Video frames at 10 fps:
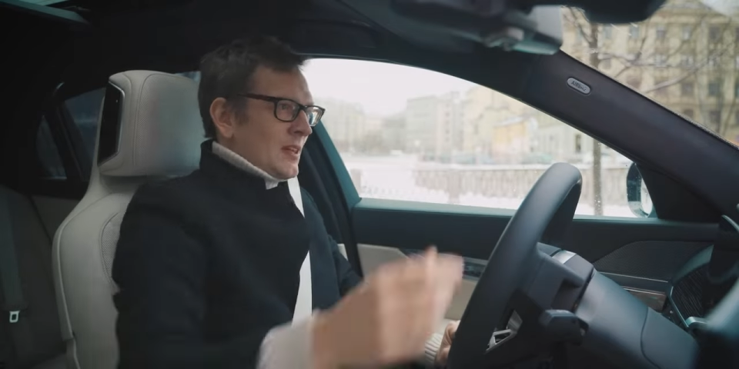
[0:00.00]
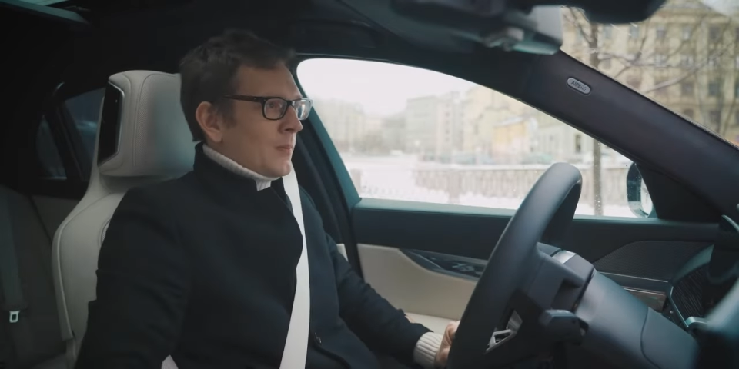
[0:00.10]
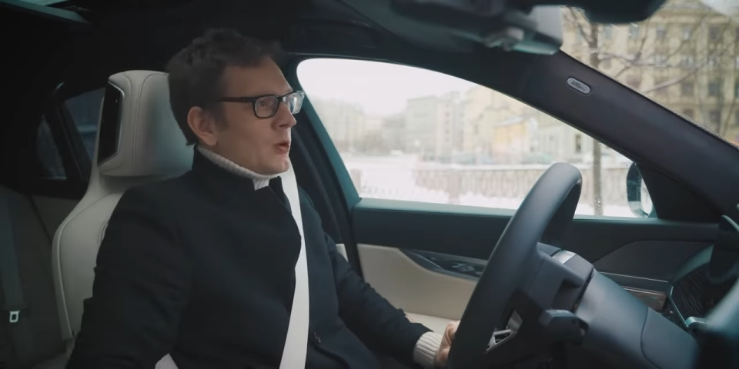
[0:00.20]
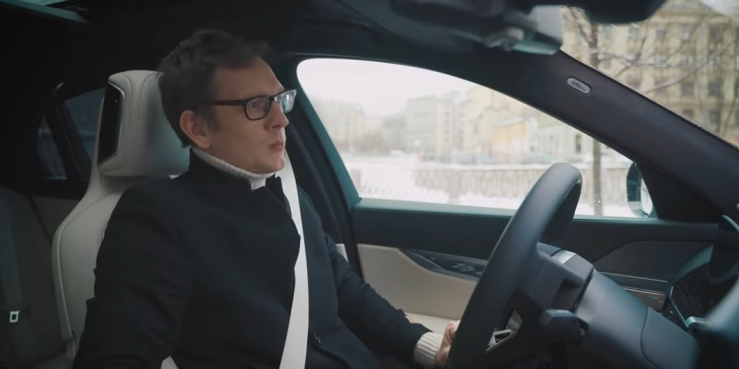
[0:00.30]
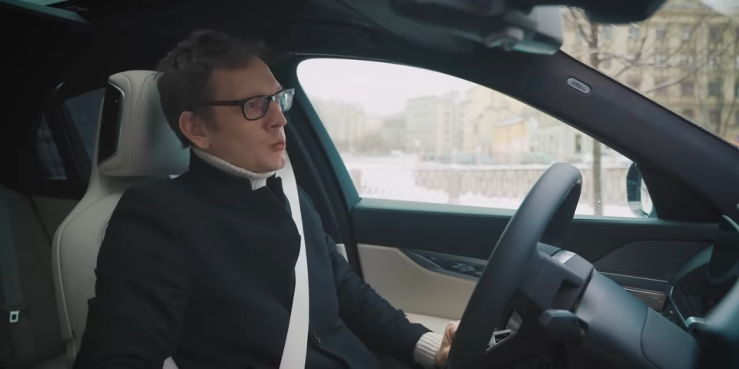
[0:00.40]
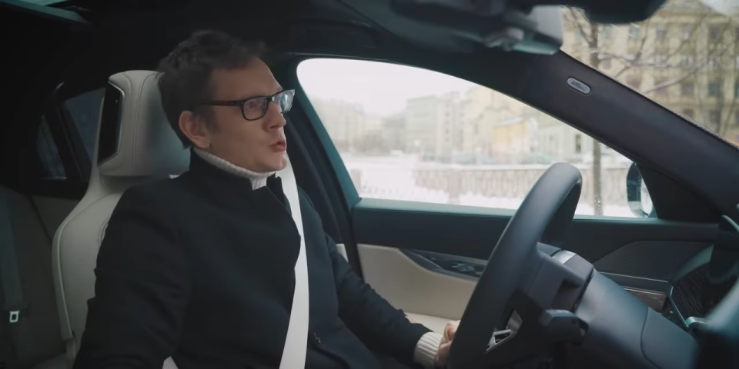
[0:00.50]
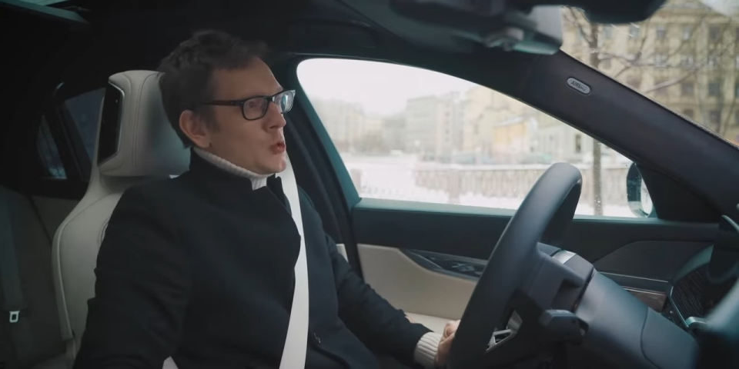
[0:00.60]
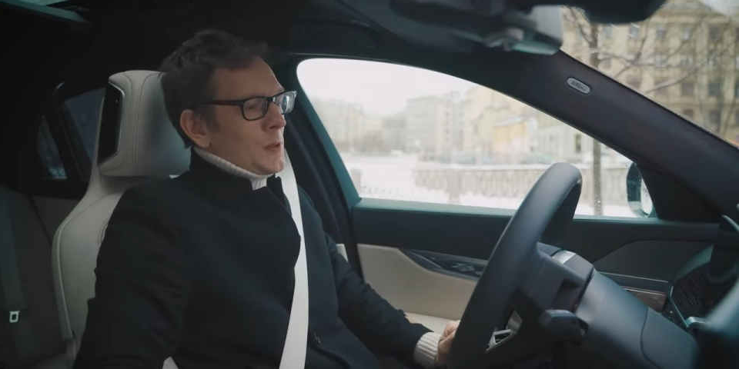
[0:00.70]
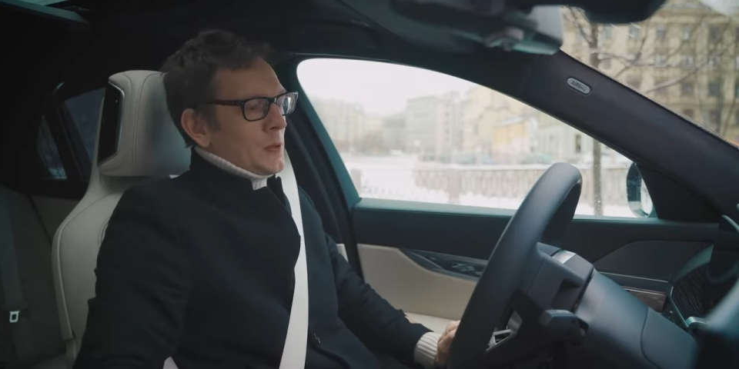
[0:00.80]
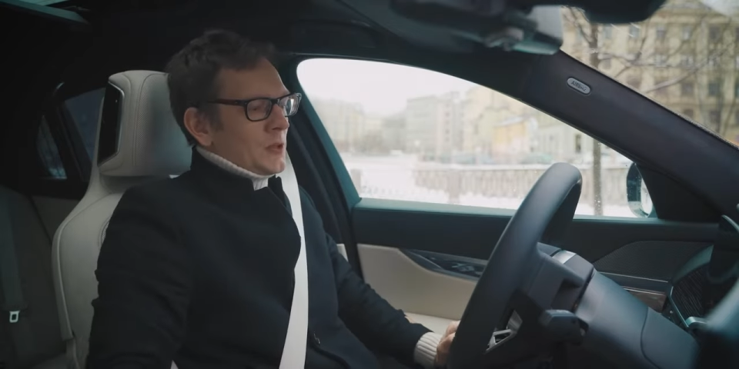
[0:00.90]
because in
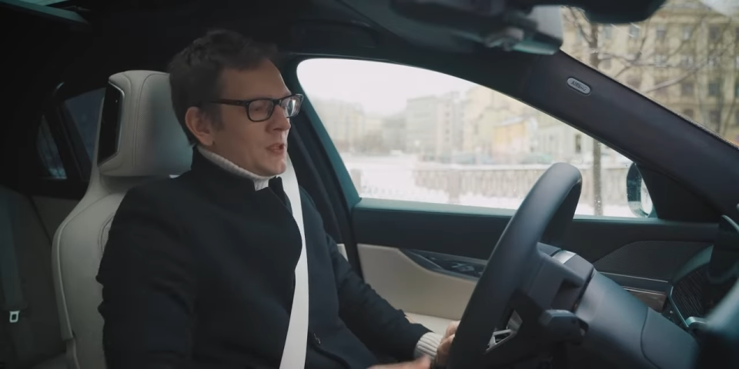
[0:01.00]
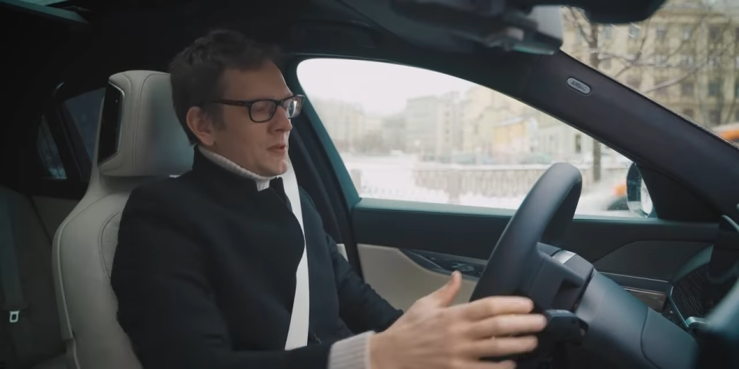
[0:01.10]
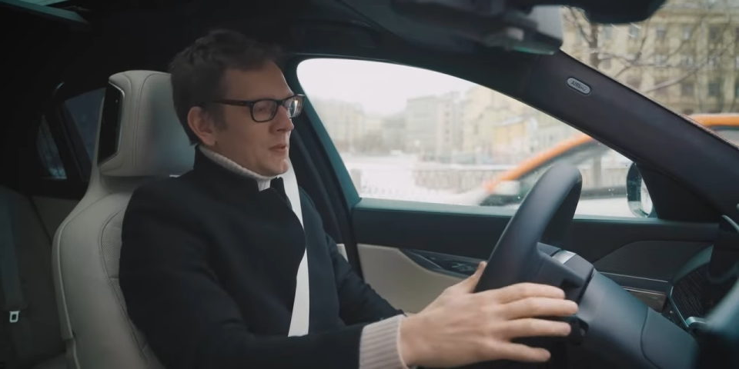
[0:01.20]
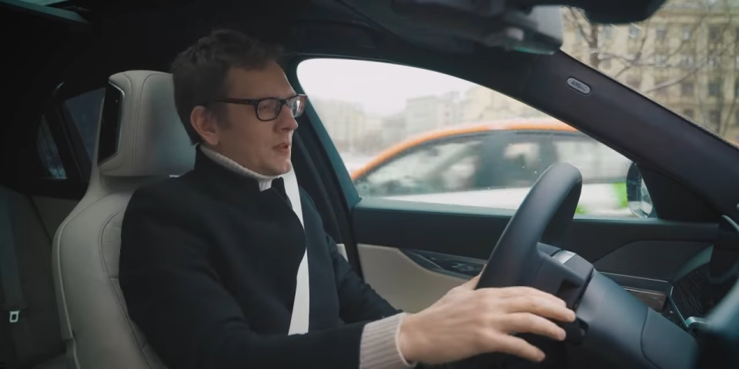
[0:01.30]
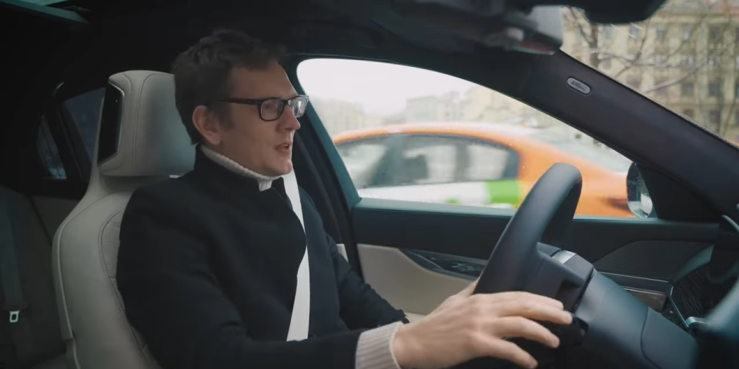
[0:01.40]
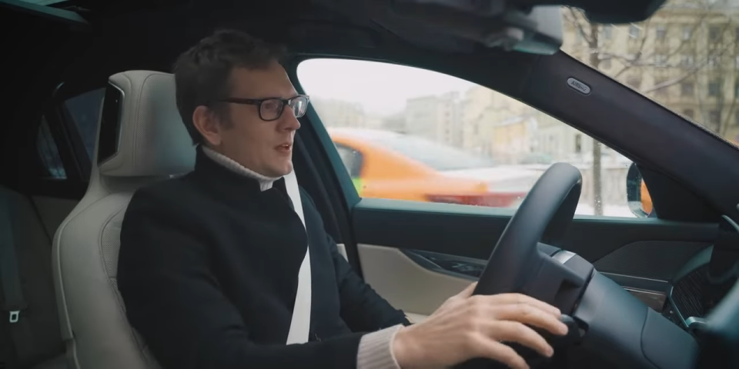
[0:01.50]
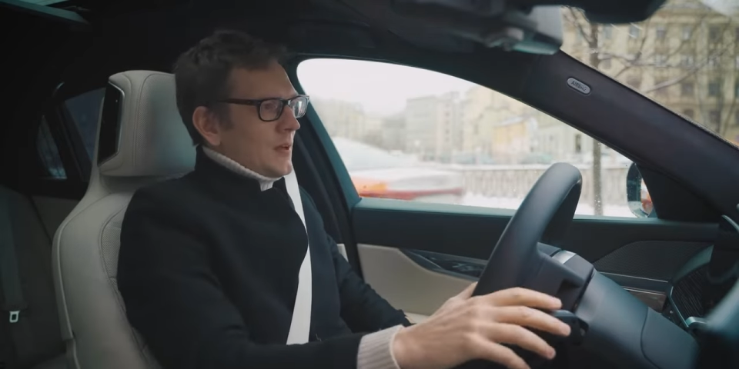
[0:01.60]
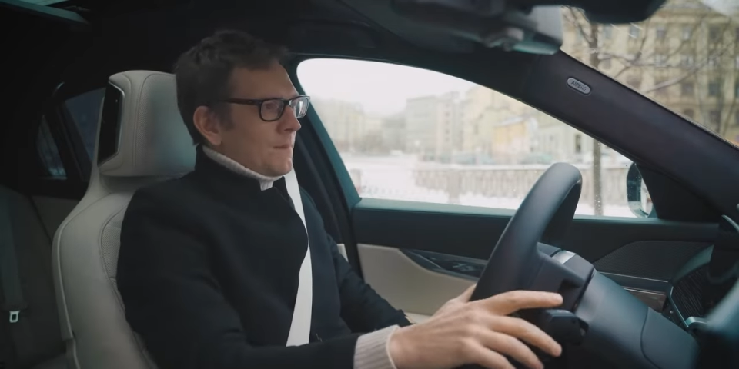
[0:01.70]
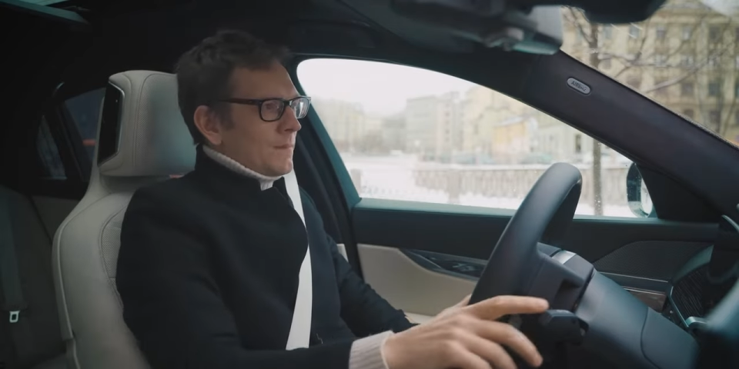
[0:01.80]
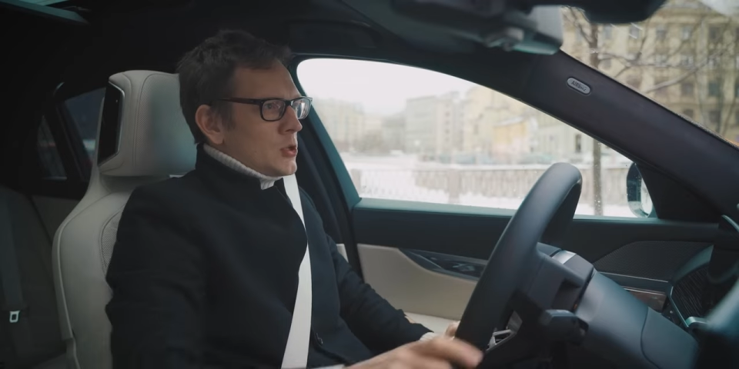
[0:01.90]
front of you there will be
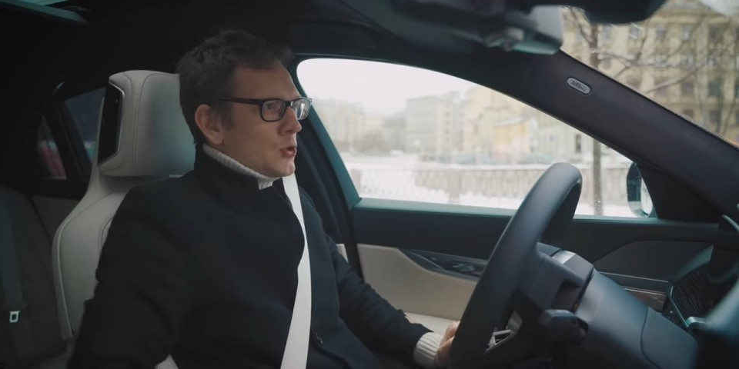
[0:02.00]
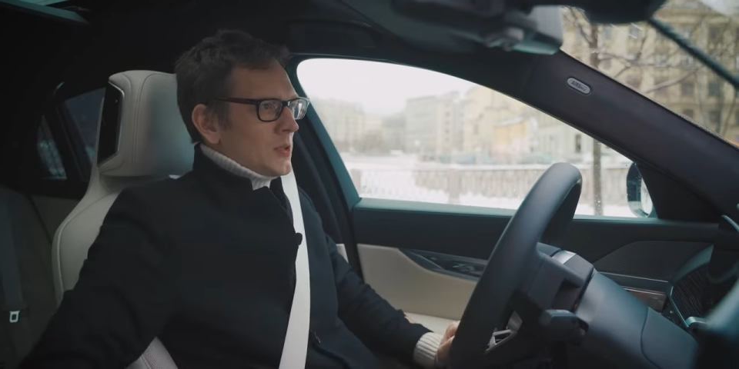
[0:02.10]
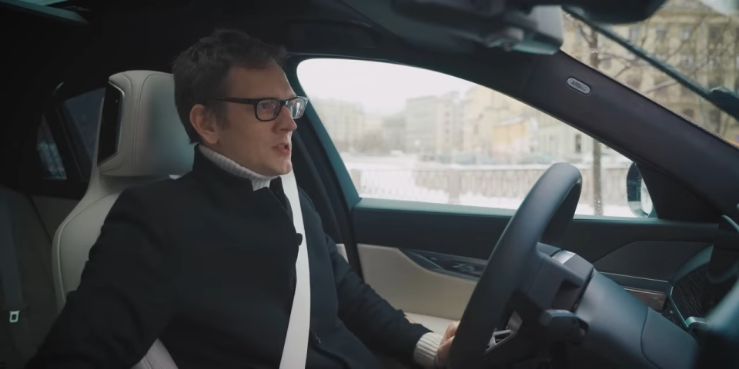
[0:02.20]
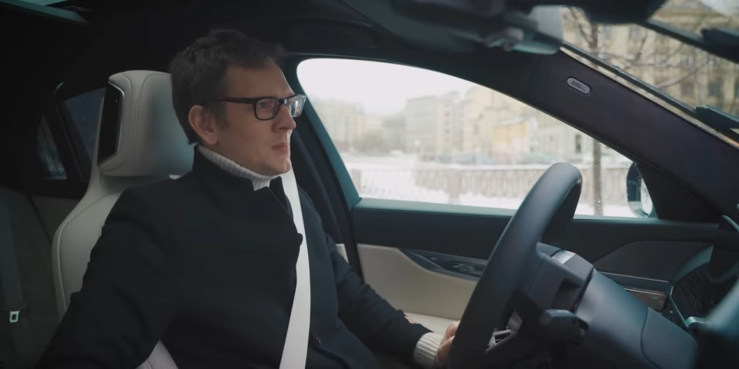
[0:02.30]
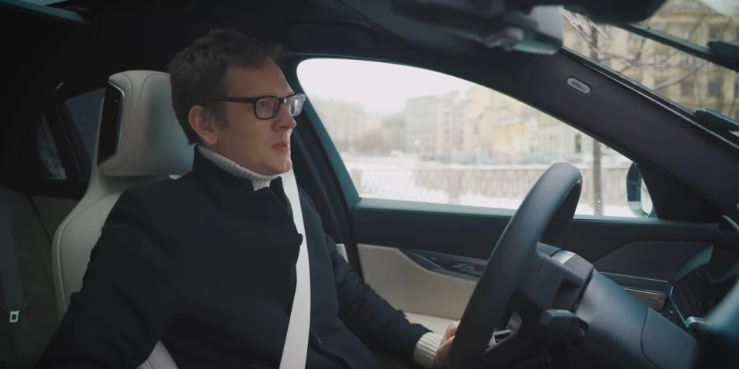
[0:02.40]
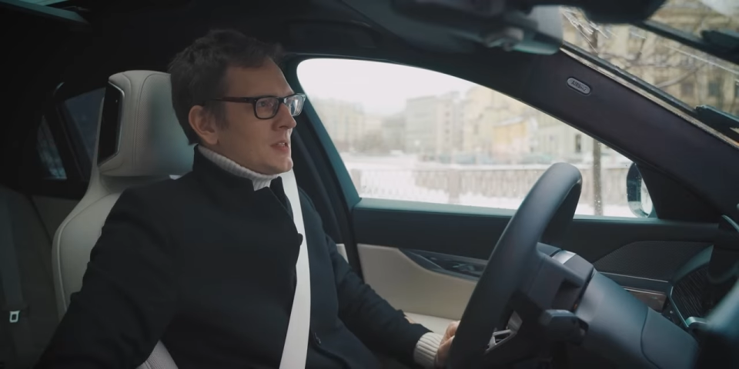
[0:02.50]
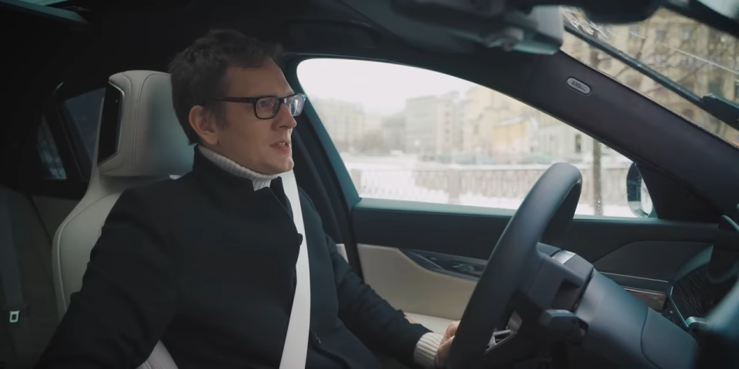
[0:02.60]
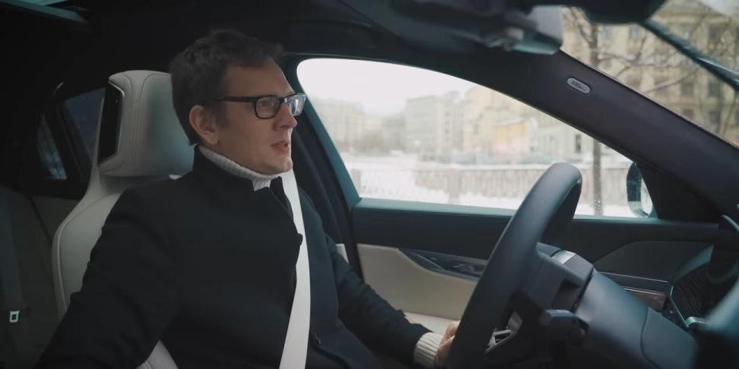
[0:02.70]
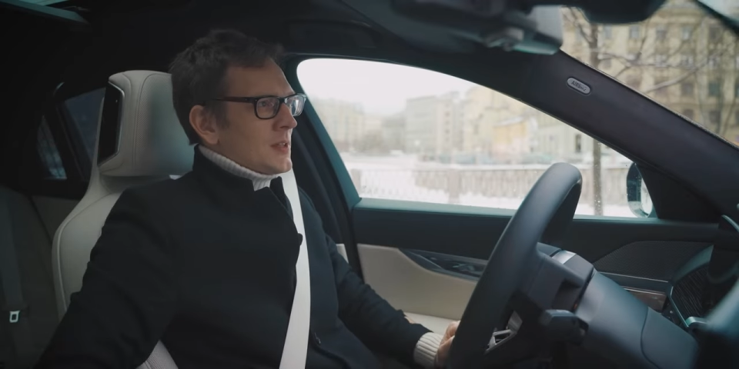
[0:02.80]
snot like this. You